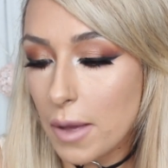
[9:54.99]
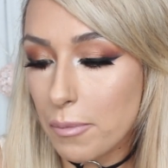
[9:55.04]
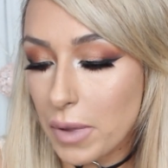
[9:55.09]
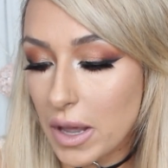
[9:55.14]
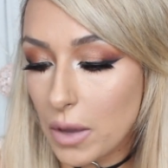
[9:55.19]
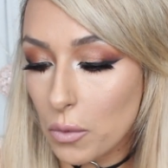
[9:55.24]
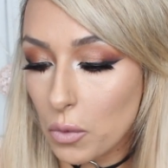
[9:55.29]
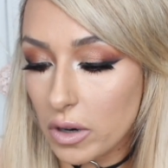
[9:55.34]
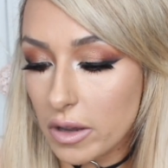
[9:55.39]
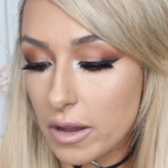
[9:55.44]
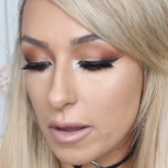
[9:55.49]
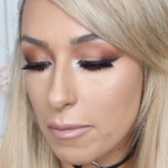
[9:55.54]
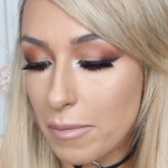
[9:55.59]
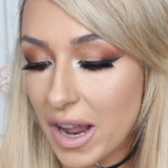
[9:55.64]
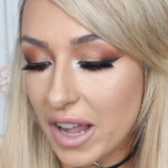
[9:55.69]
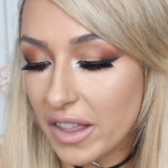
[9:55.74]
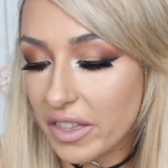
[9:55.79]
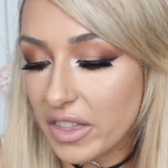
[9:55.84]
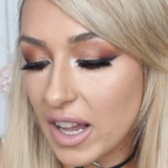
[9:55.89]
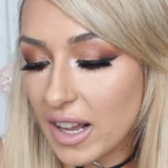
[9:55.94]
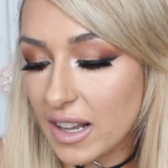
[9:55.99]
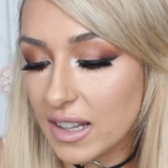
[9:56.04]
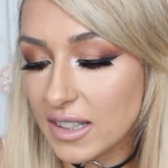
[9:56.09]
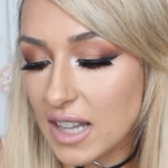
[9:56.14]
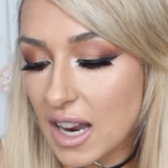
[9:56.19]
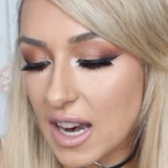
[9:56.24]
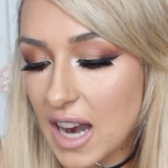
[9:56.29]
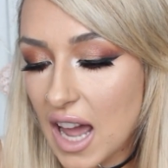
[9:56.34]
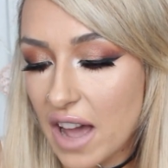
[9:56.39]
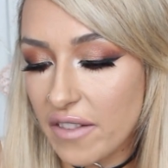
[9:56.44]
being one of the main things
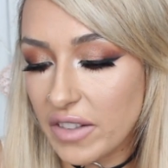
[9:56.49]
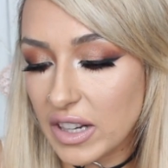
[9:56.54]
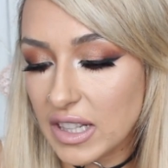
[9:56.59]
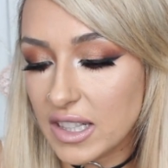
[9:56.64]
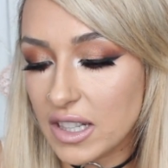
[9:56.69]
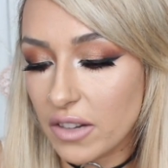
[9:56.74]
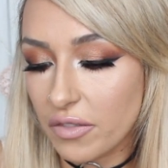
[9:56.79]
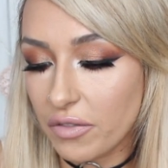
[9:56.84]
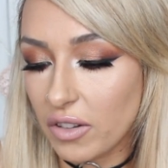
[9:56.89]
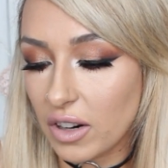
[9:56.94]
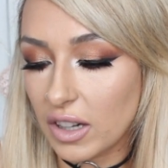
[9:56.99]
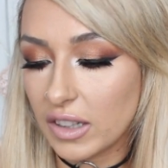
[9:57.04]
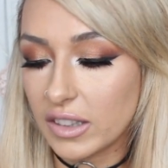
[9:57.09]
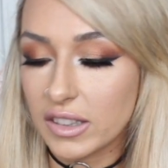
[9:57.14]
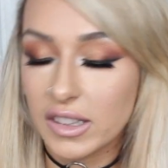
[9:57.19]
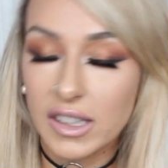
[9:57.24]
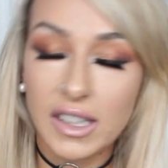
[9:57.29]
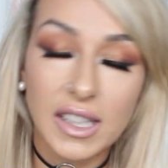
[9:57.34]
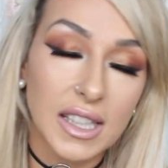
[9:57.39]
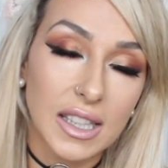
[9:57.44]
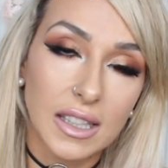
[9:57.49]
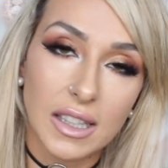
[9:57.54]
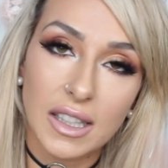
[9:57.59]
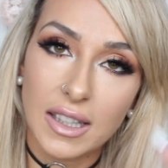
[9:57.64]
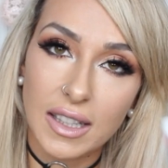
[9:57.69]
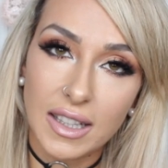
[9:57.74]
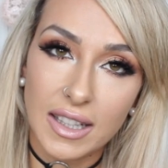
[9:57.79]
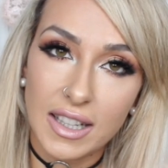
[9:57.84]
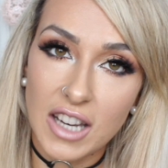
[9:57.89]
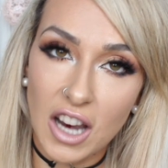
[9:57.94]
and having different
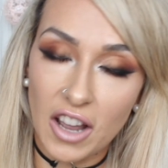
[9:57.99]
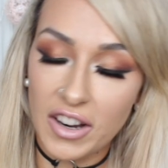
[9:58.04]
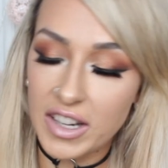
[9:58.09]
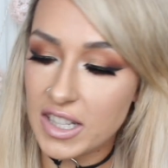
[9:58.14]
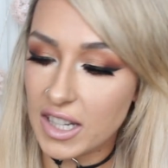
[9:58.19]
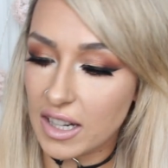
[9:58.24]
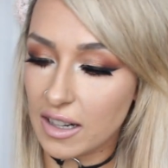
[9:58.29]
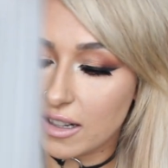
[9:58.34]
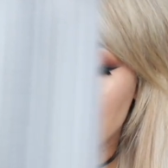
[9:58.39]
lighting.